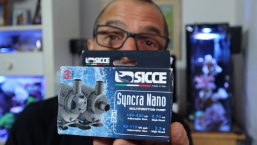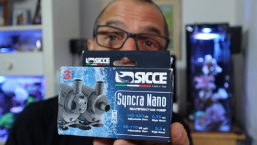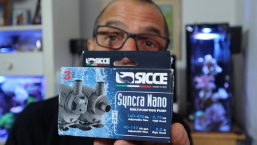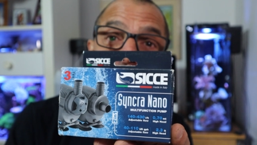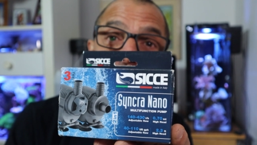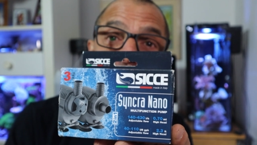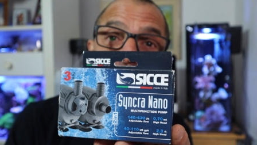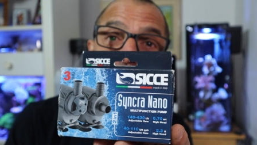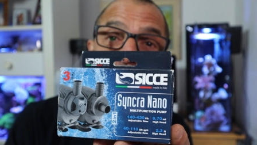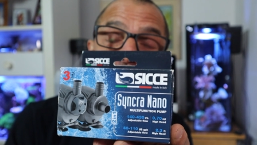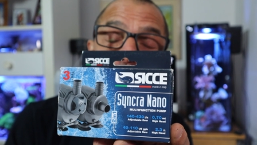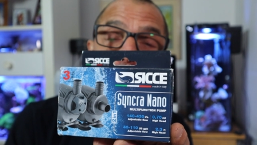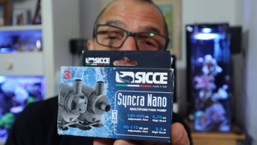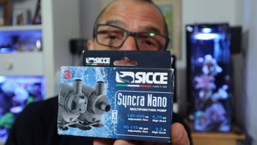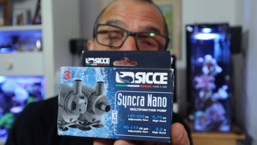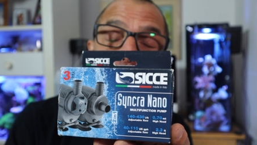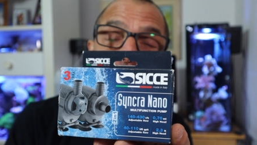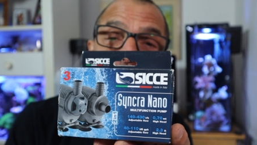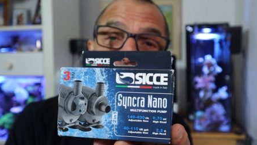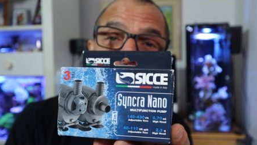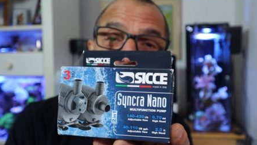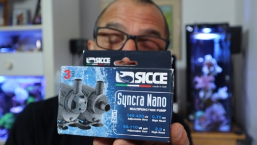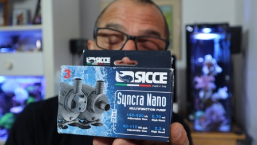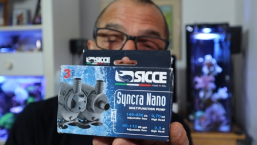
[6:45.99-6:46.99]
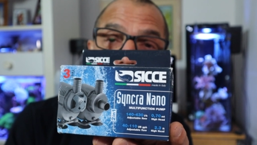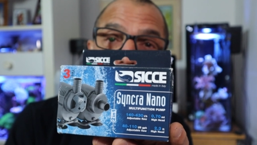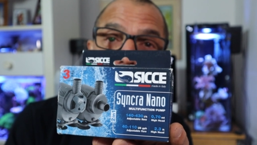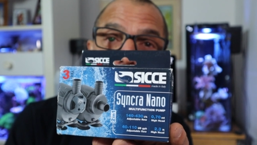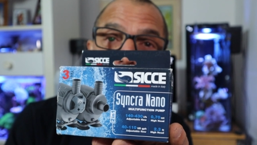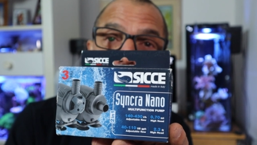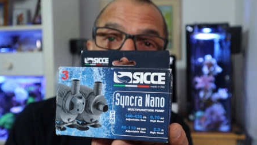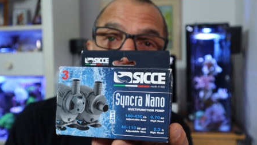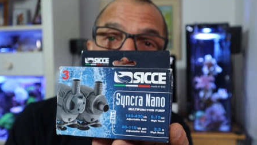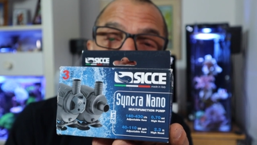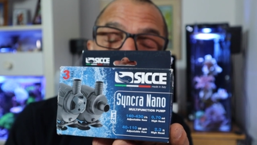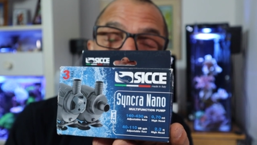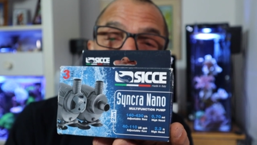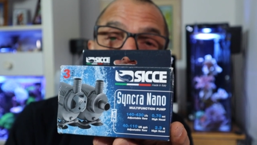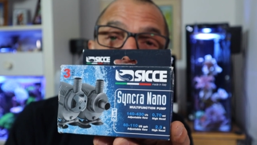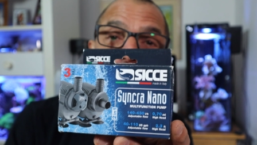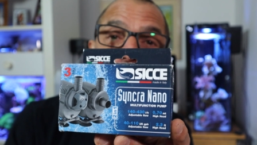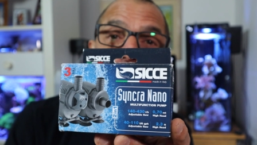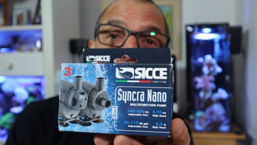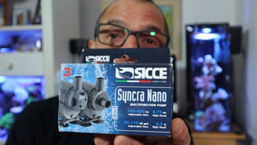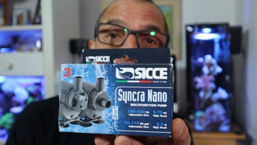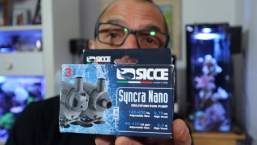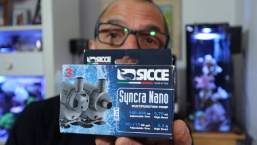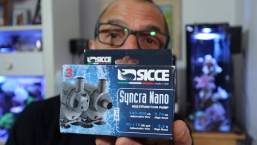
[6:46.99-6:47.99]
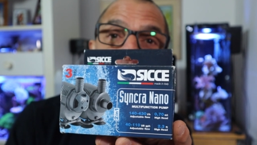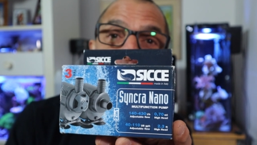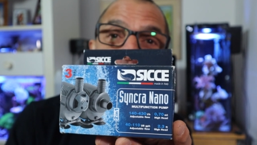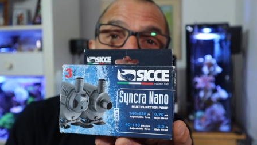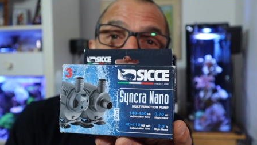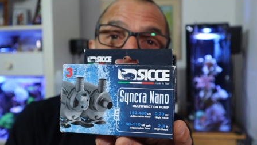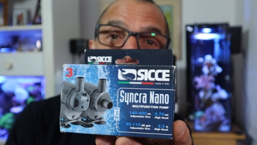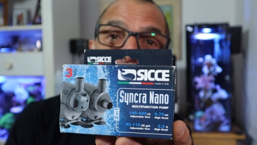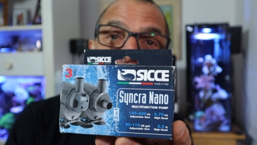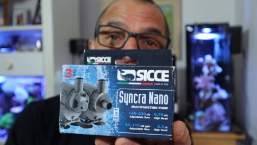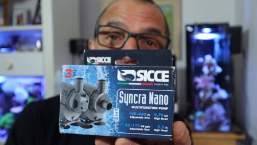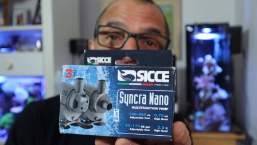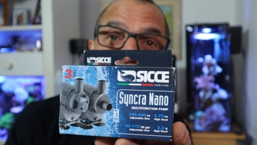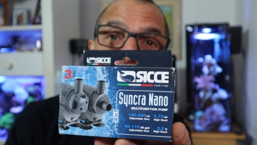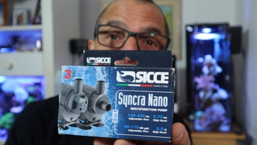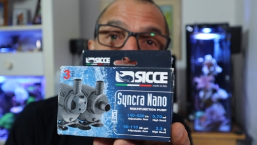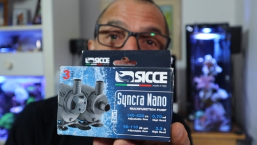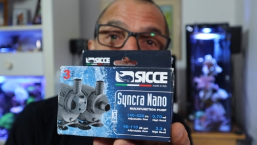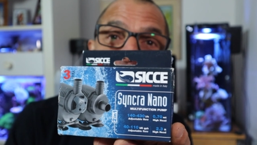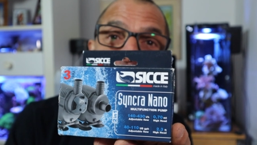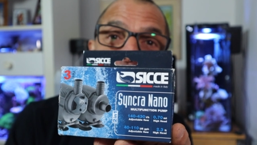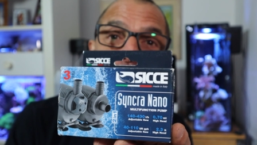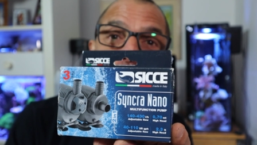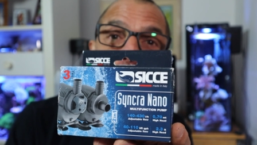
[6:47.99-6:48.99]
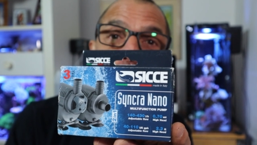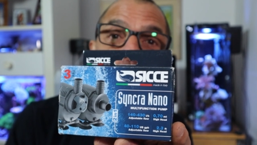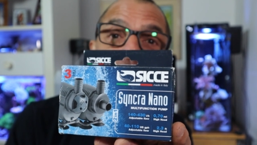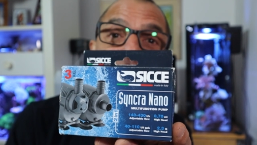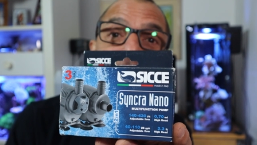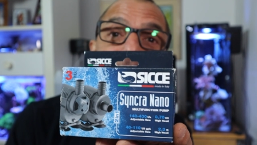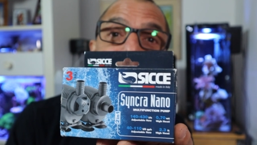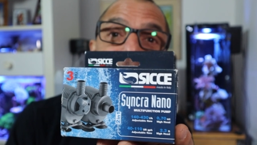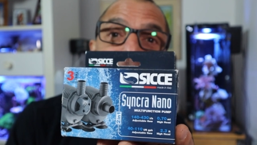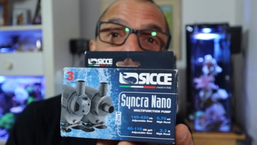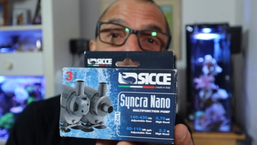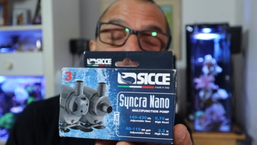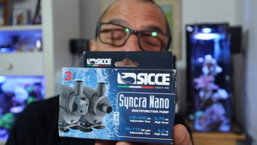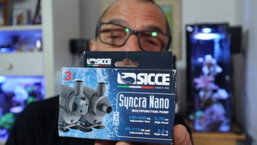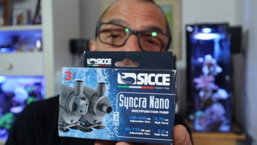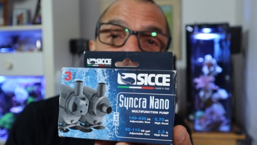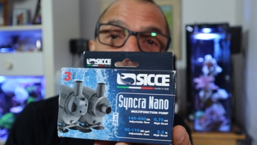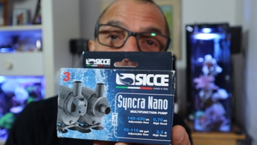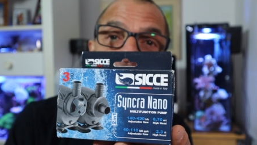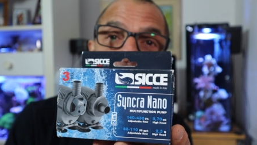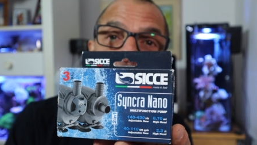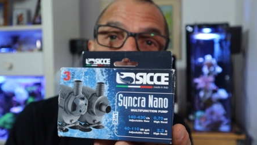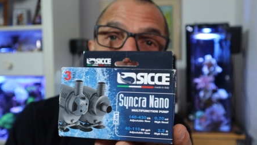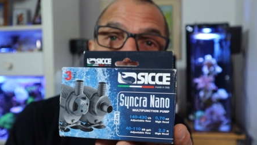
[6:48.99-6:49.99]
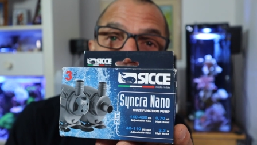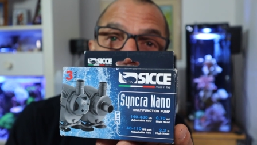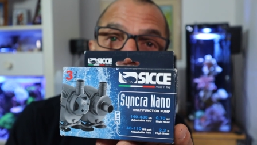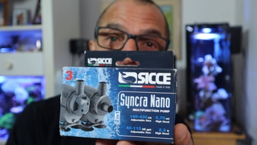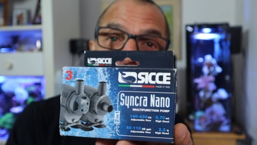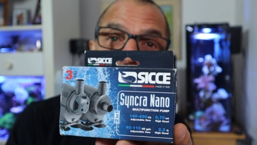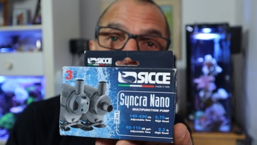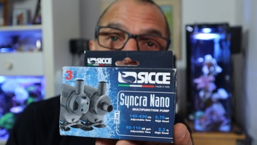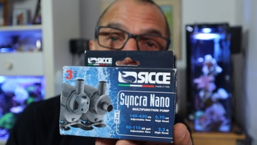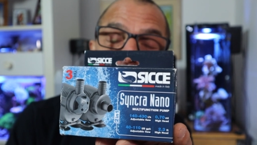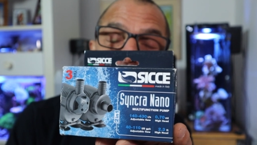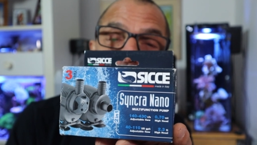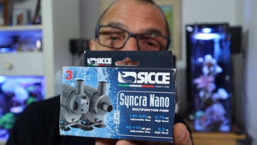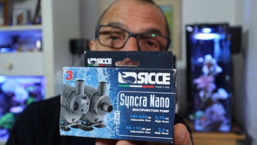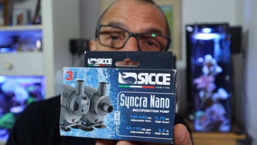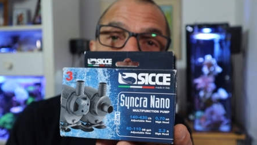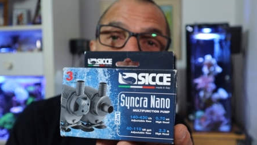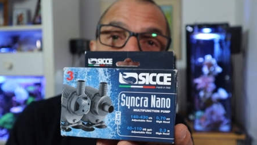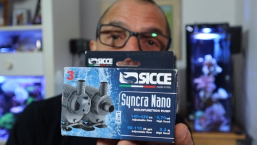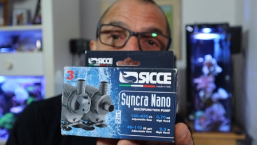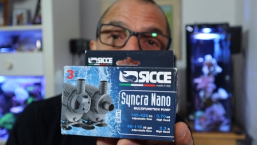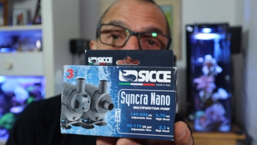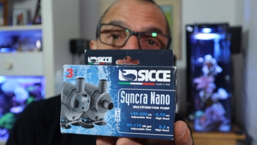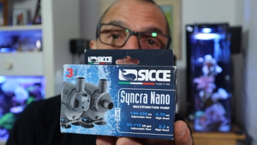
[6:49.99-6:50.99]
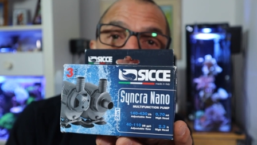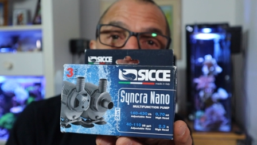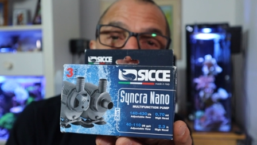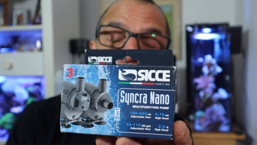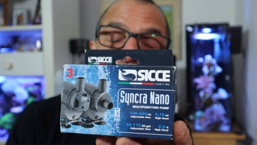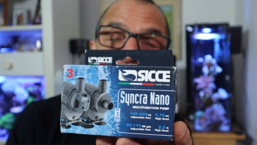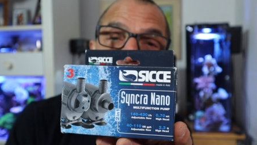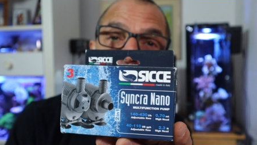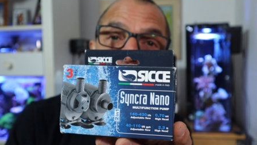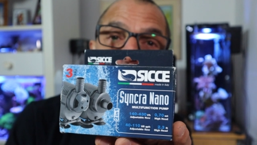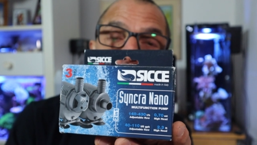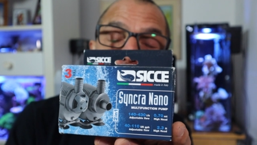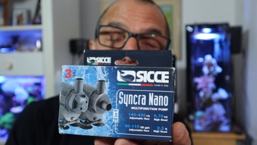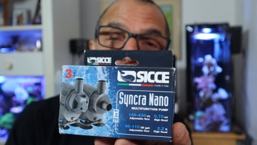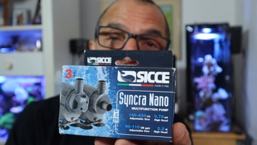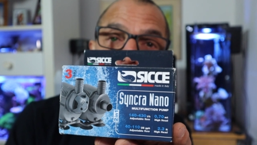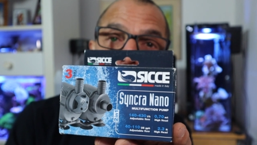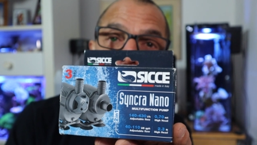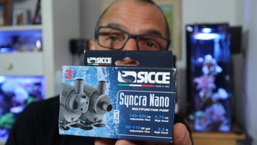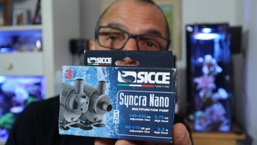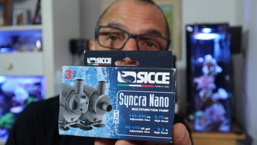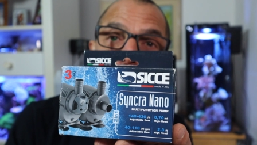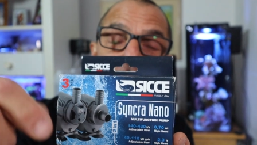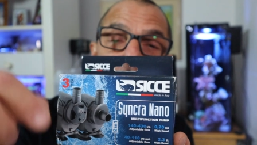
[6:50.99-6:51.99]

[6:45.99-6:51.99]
and submersible. So I may mess around with the inline way of doing it.